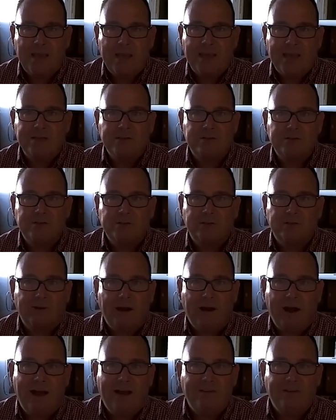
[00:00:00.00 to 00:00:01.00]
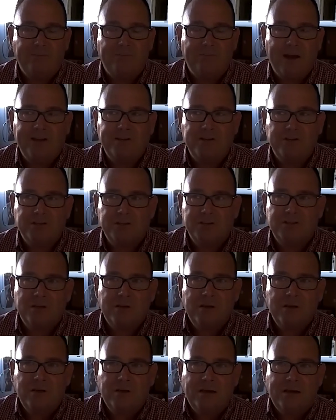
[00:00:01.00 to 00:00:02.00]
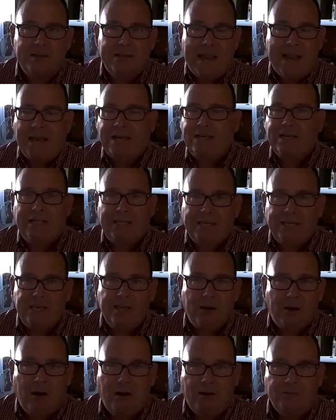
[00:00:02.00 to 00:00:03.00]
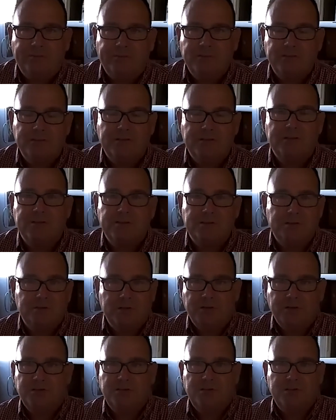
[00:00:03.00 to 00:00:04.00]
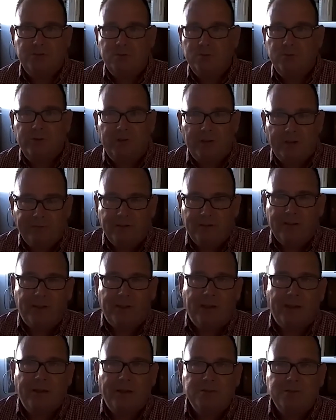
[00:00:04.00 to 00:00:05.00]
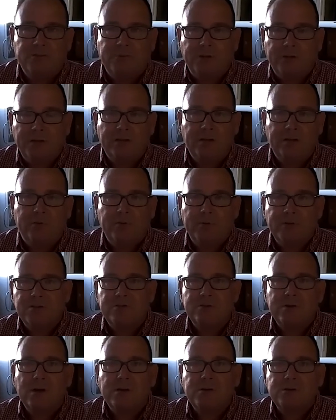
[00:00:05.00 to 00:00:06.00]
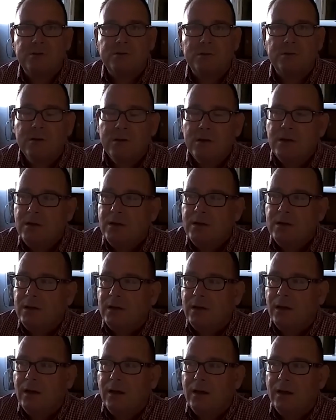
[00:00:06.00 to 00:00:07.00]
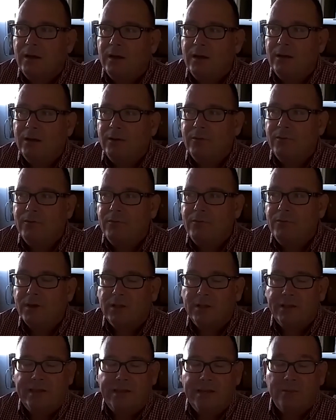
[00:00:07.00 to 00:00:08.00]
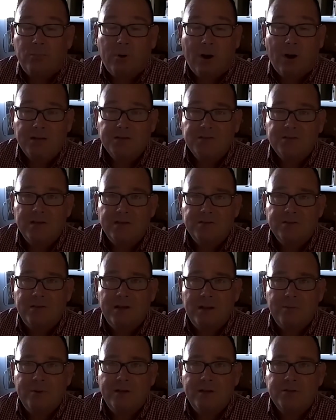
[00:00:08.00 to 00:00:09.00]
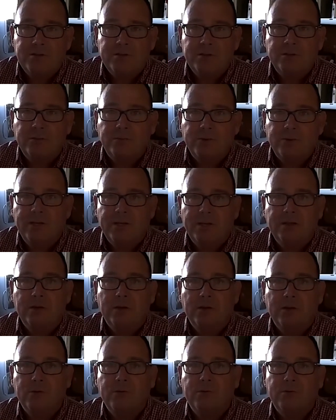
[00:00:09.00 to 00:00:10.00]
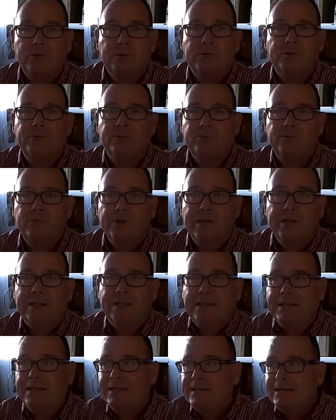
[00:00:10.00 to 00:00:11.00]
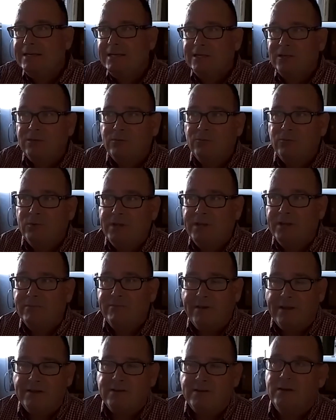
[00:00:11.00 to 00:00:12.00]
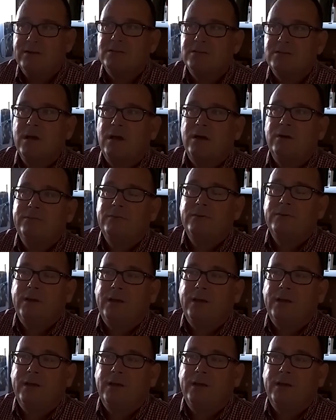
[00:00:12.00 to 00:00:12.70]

We can't survive by just not cleaning offices and just doing everything else. We need to restructure the cleaning process at MSU. We need to go through and really reinvent ourselves.